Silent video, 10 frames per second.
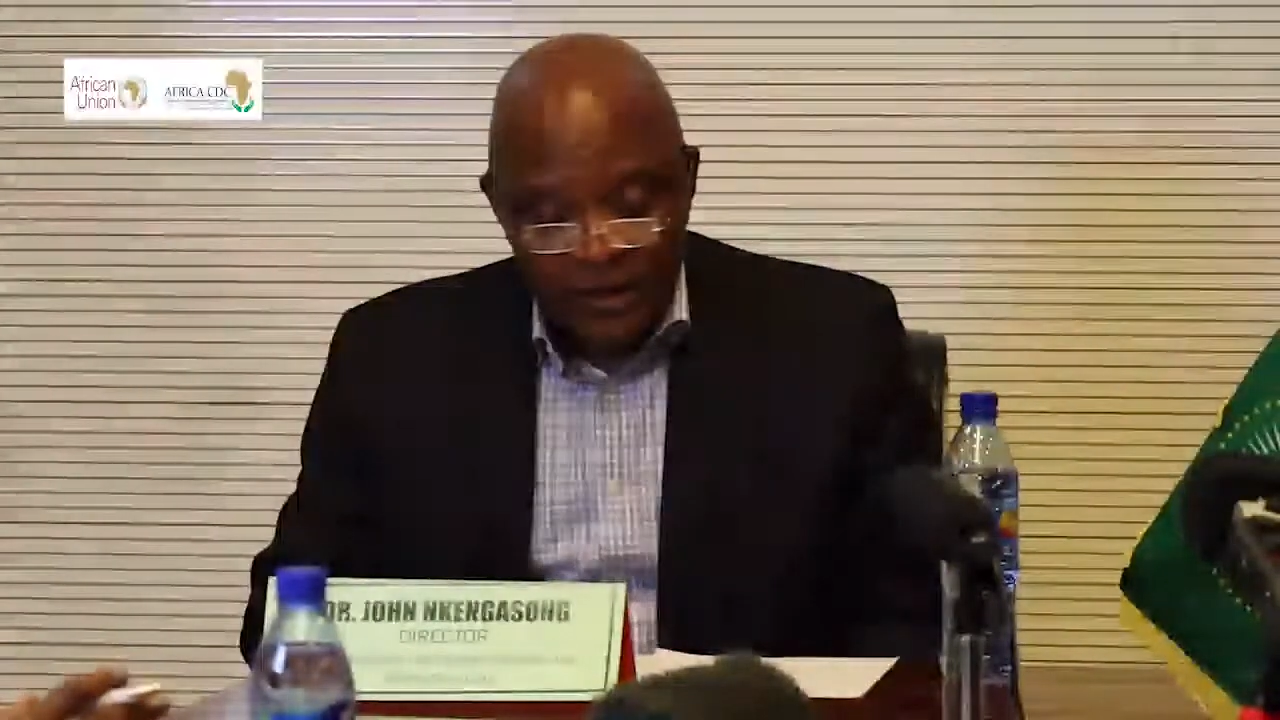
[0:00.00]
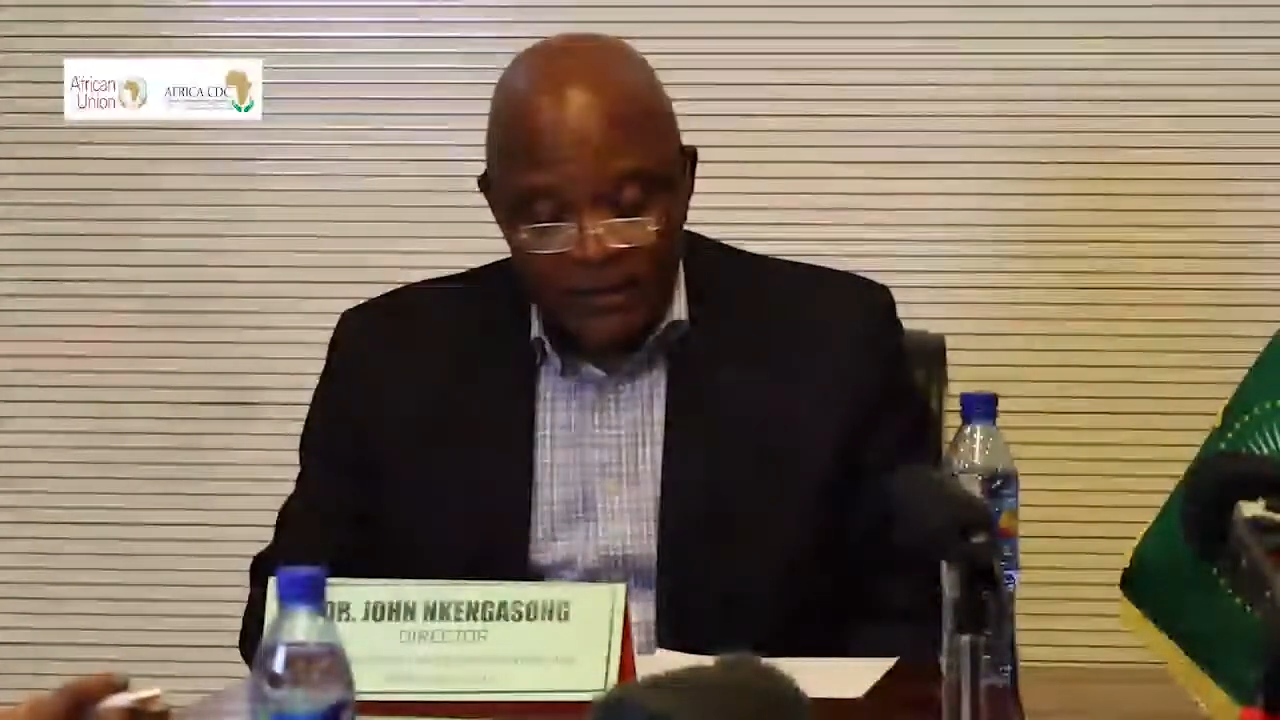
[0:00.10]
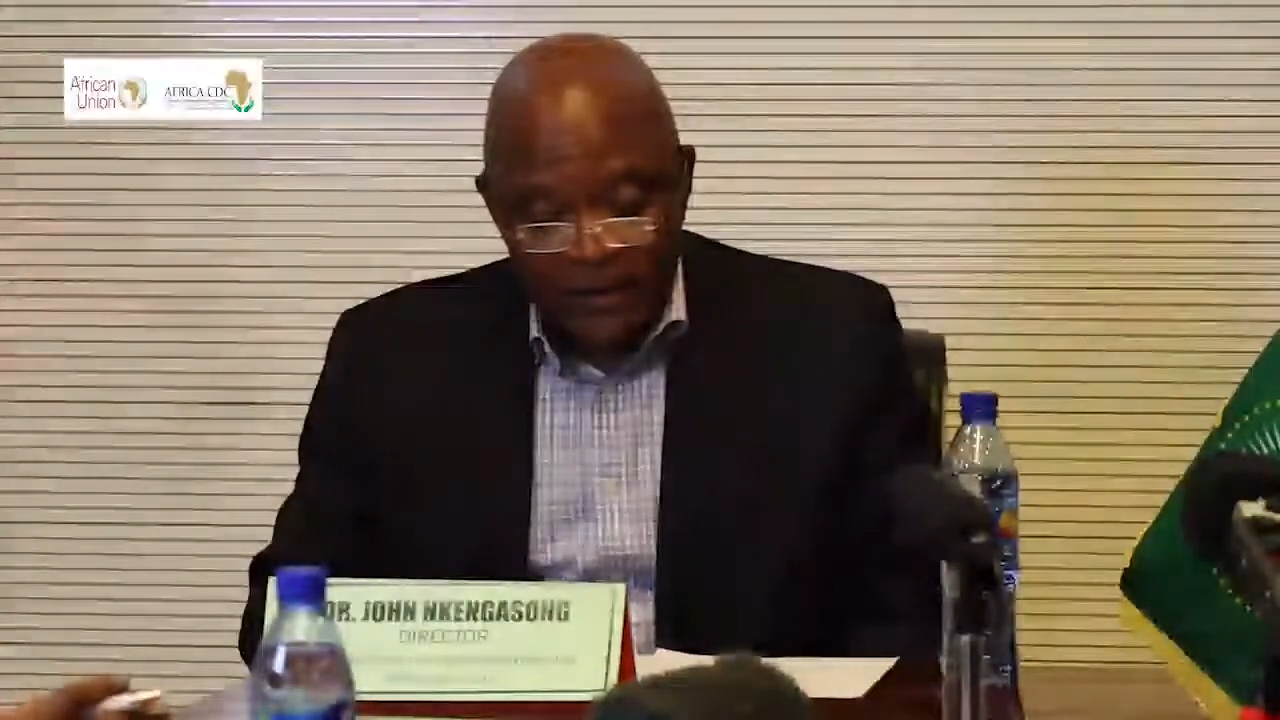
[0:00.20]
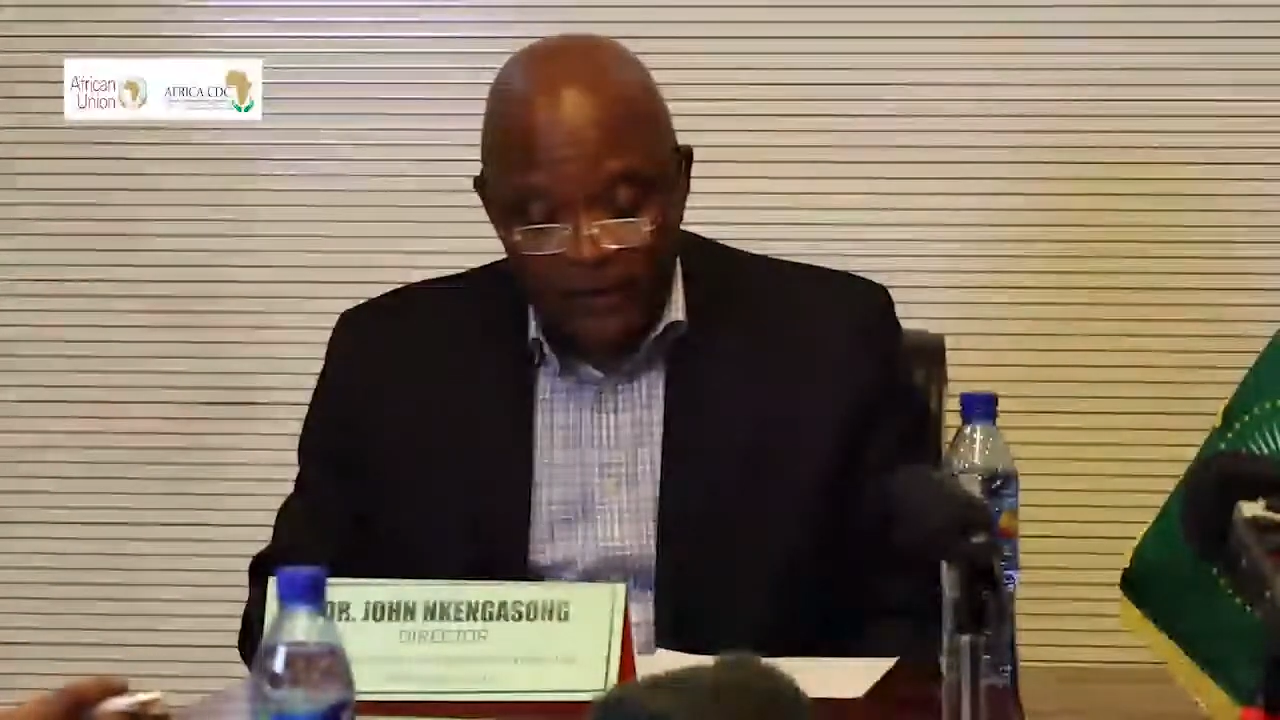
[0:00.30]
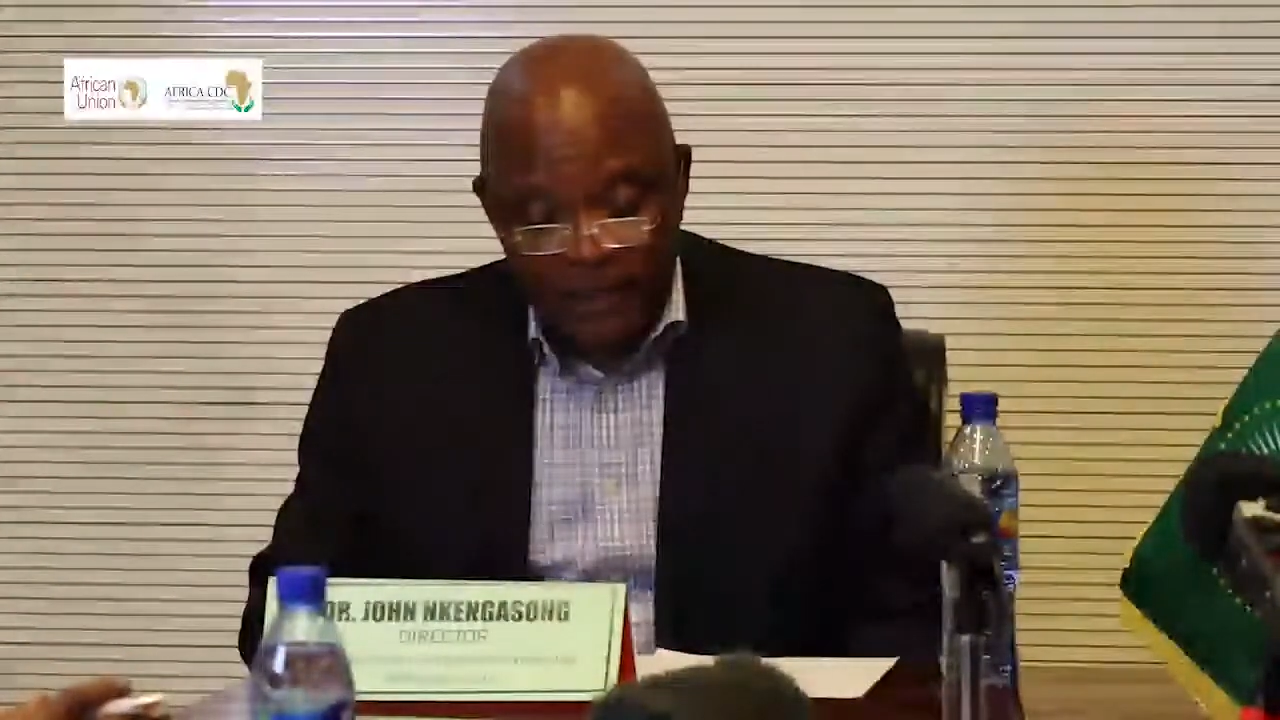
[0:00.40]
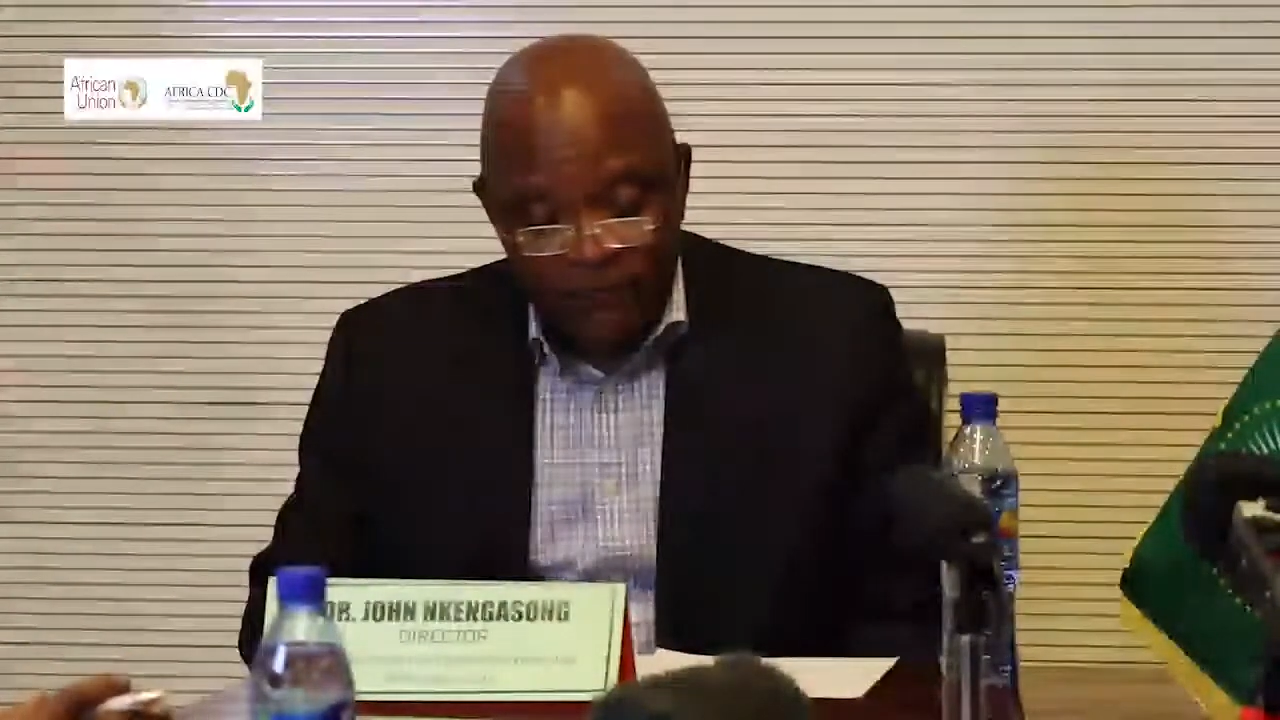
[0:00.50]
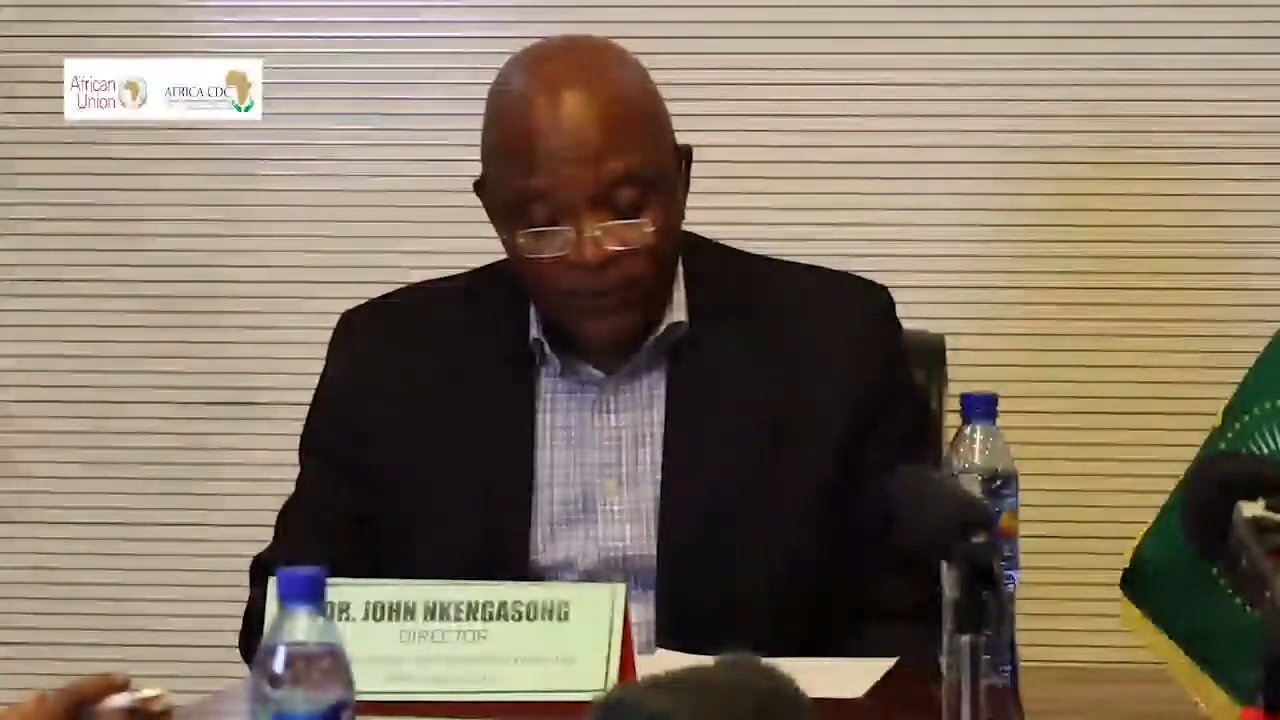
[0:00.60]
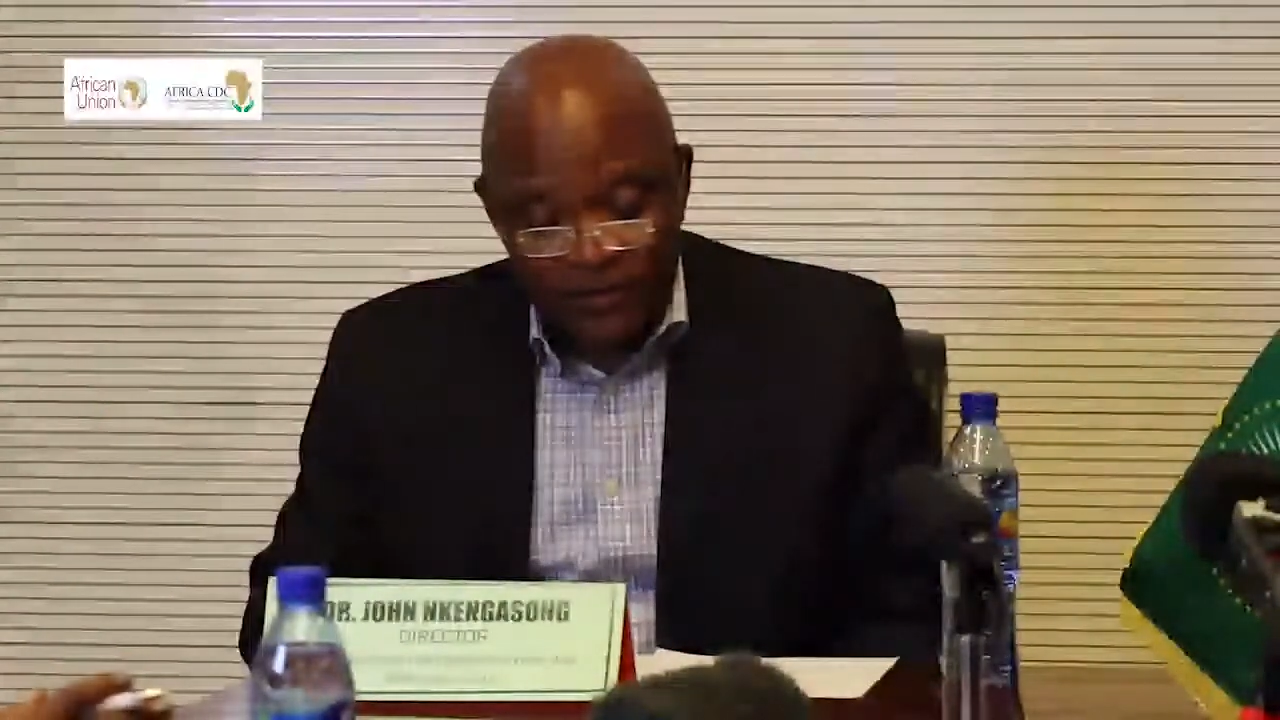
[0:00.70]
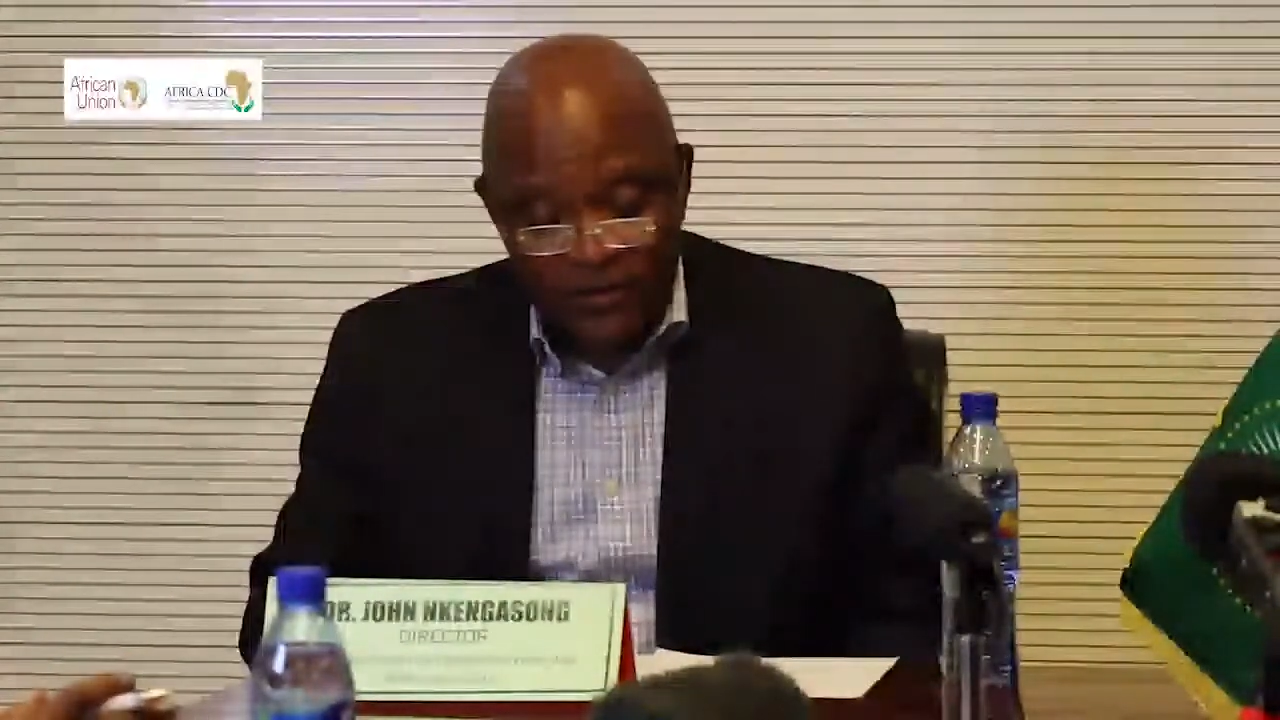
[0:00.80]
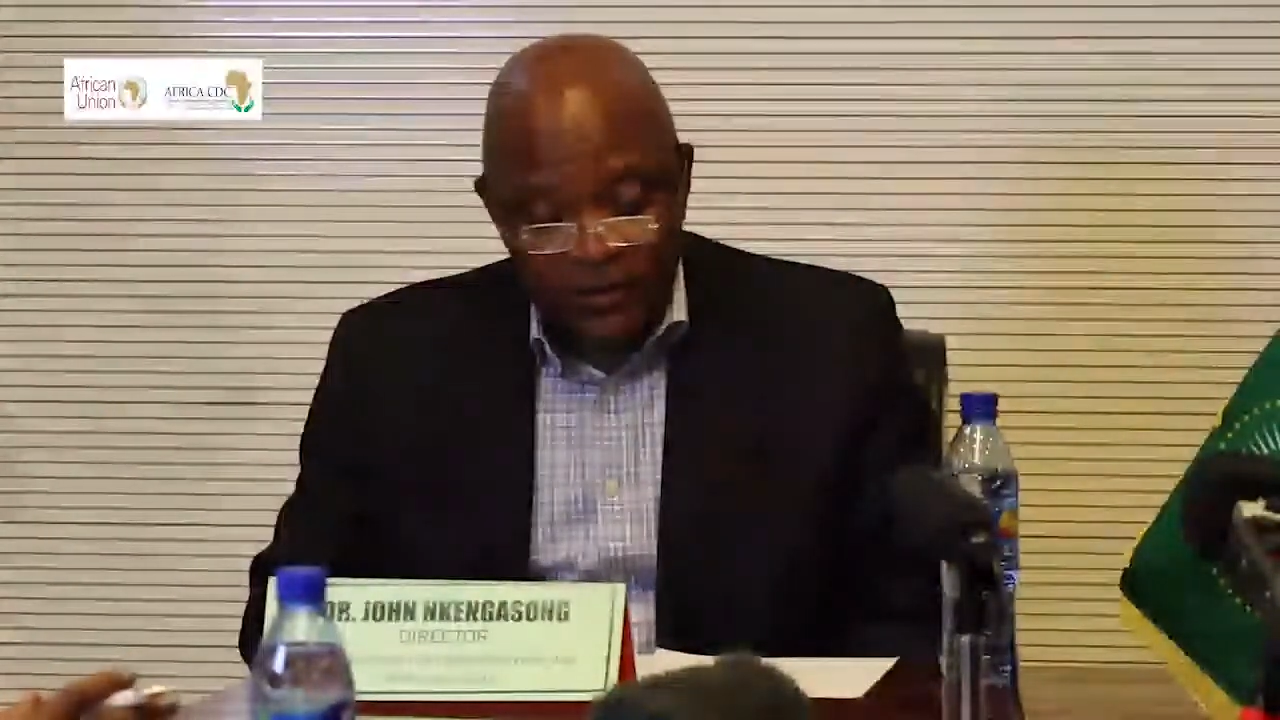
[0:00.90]
the
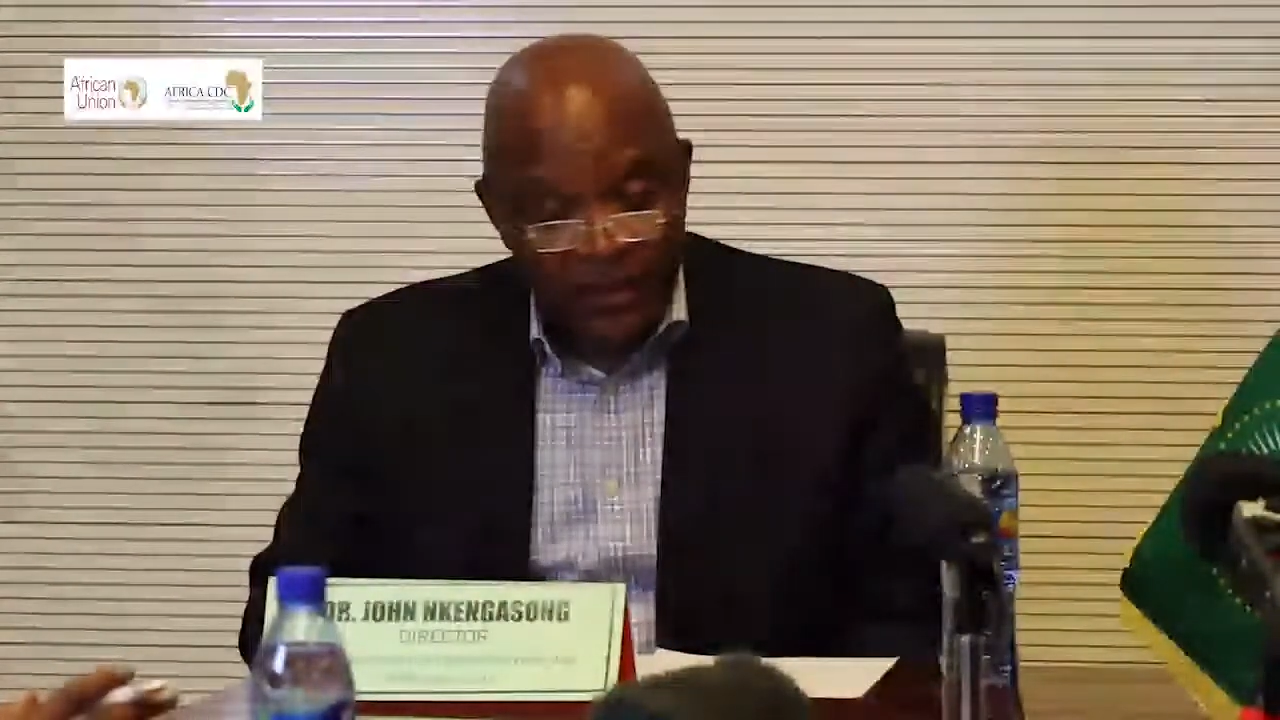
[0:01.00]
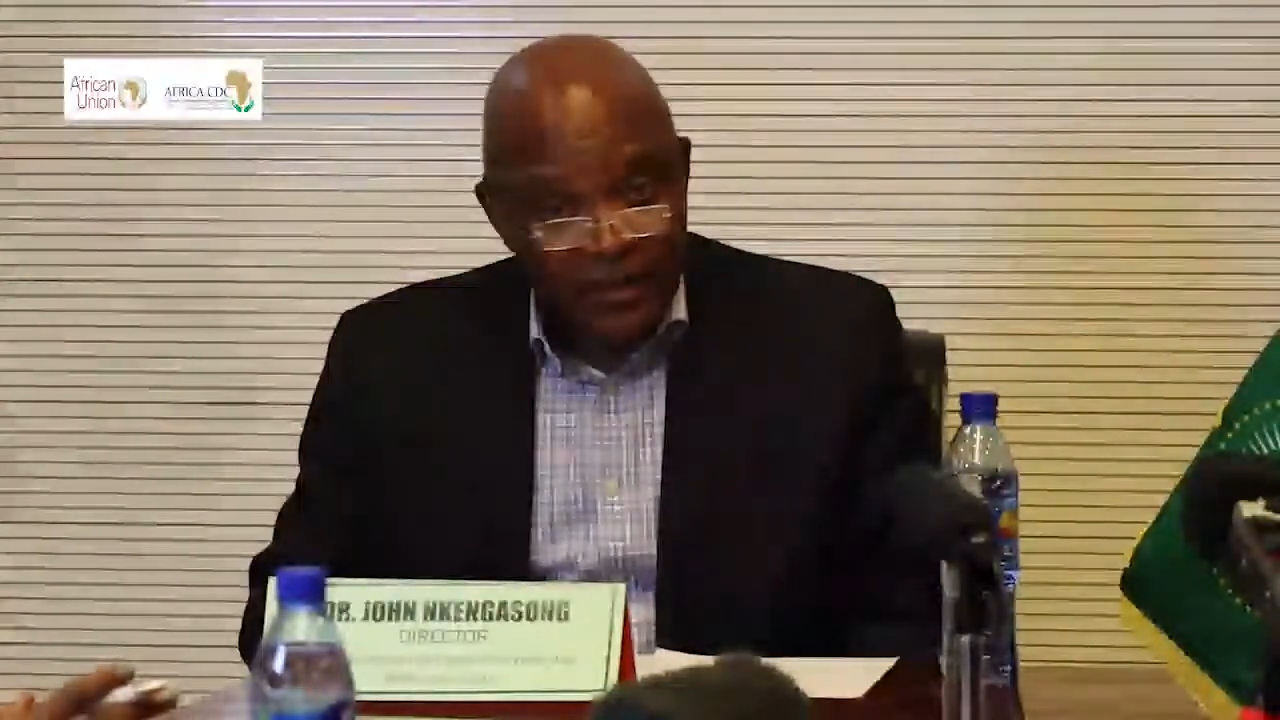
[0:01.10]
efforts and